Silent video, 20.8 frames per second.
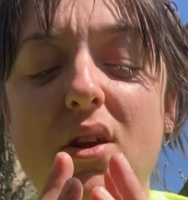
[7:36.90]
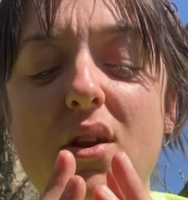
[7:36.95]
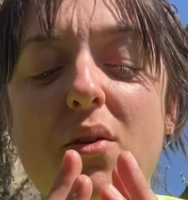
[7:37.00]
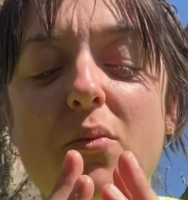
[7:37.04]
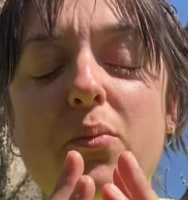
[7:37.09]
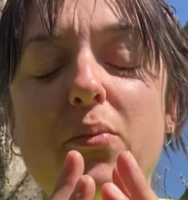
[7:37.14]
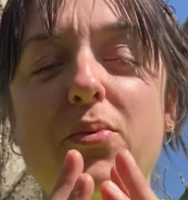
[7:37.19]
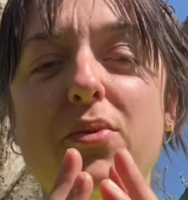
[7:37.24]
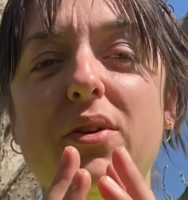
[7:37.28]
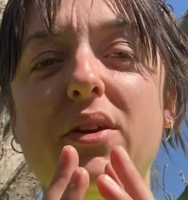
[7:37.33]

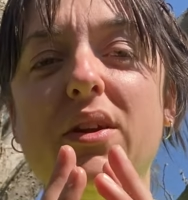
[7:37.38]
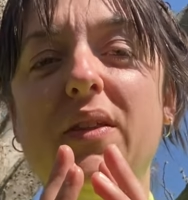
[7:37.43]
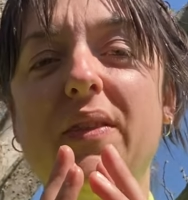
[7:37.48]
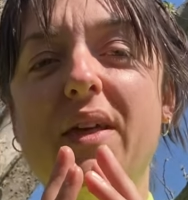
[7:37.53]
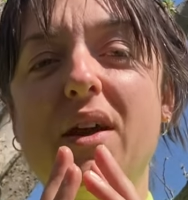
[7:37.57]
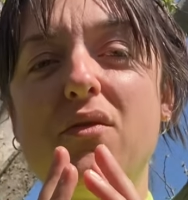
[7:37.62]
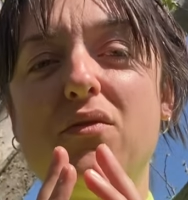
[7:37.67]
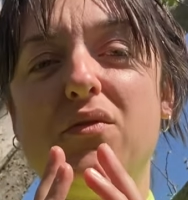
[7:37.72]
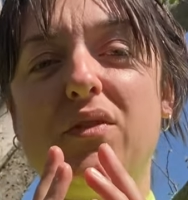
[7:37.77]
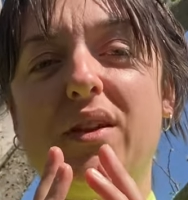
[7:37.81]
and bringing
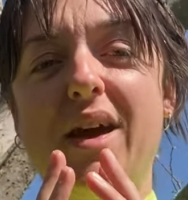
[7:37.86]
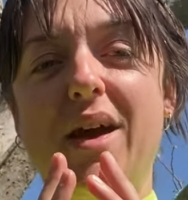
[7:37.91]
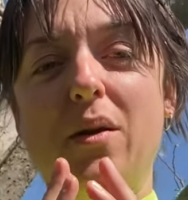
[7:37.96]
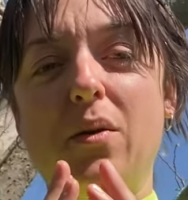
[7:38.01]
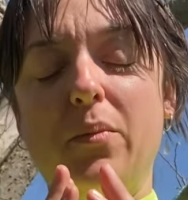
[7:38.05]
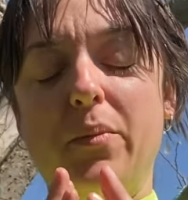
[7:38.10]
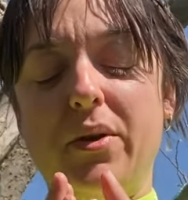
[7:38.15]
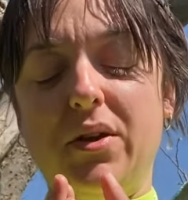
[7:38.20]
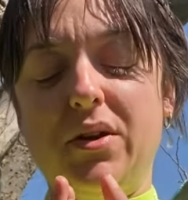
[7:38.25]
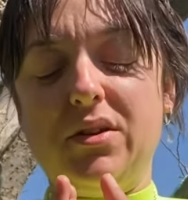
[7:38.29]
that
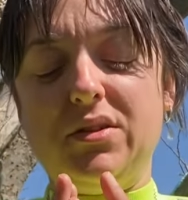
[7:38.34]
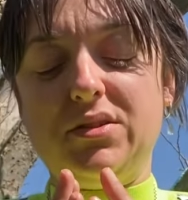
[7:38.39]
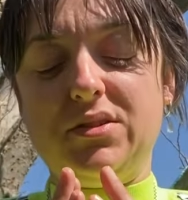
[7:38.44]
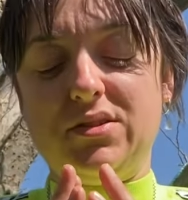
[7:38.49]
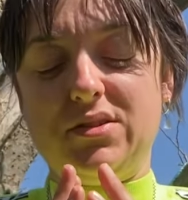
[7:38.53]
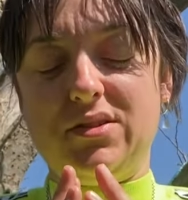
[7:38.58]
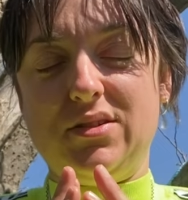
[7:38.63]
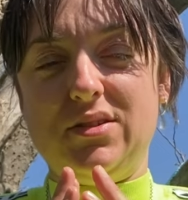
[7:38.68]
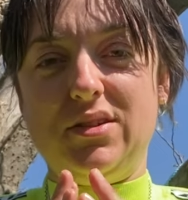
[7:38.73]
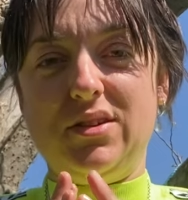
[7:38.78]
flower bud
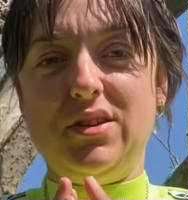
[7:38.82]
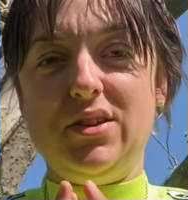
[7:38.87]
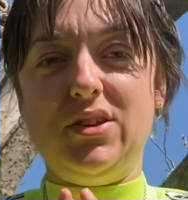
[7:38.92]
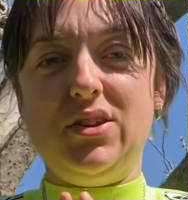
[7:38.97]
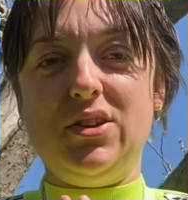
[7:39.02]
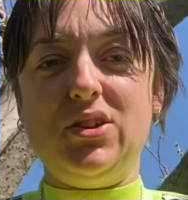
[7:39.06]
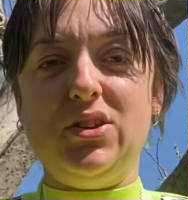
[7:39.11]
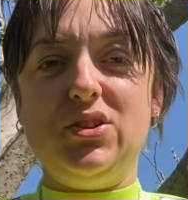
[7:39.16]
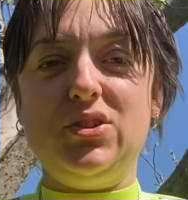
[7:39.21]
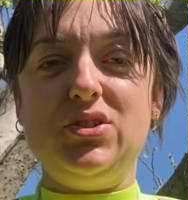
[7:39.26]

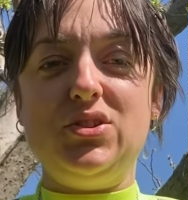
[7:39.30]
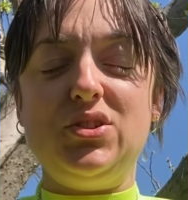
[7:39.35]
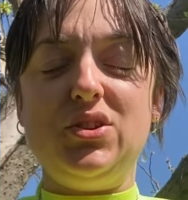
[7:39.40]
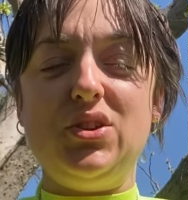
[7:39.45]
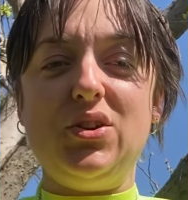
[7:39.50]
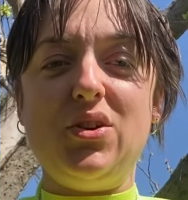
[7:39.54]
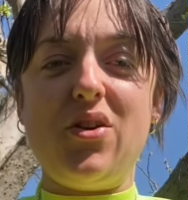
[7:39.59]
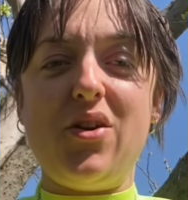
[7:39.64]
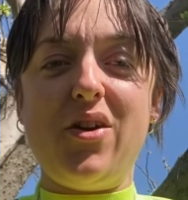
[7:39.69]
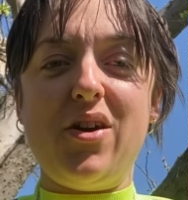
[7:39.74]
to
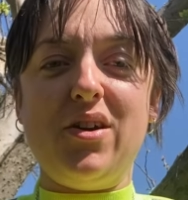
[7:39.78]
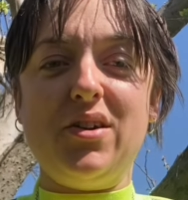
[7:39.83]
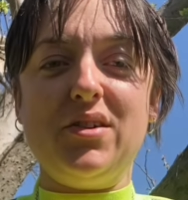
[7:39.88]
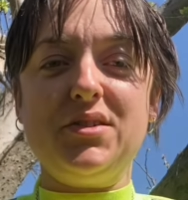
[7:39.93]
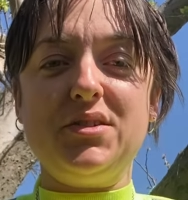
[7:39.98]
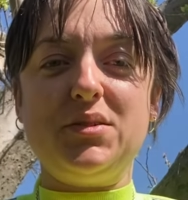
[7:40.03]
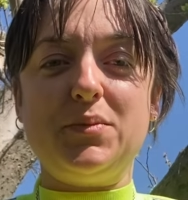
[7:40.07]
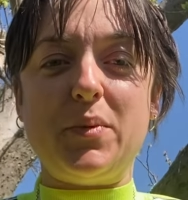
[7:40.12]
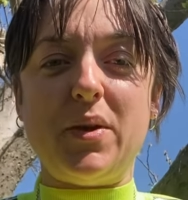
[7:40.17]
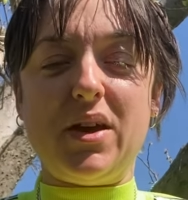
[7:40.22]
your heart
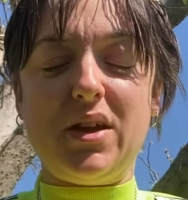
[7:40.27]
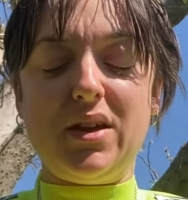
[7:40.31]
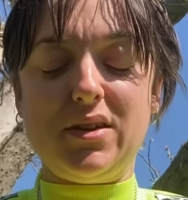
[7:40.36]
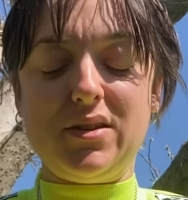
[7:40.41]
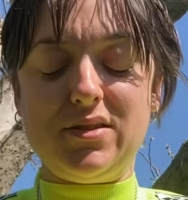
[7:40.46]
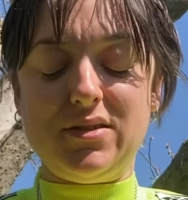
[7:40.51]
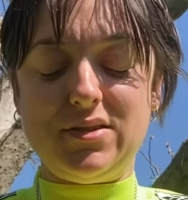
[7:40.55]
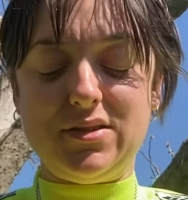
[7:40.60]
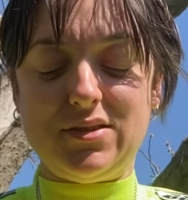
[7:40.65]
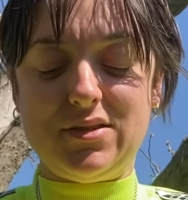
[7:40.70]

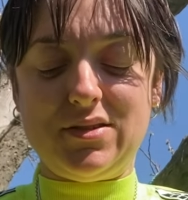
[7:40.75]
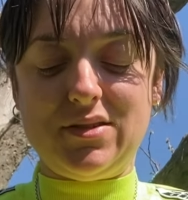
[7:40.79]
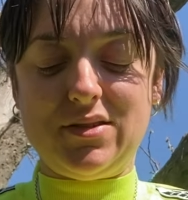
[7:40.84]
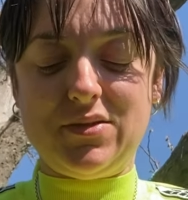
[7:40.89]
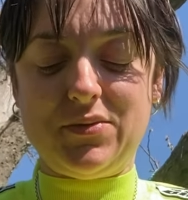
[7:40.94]
space,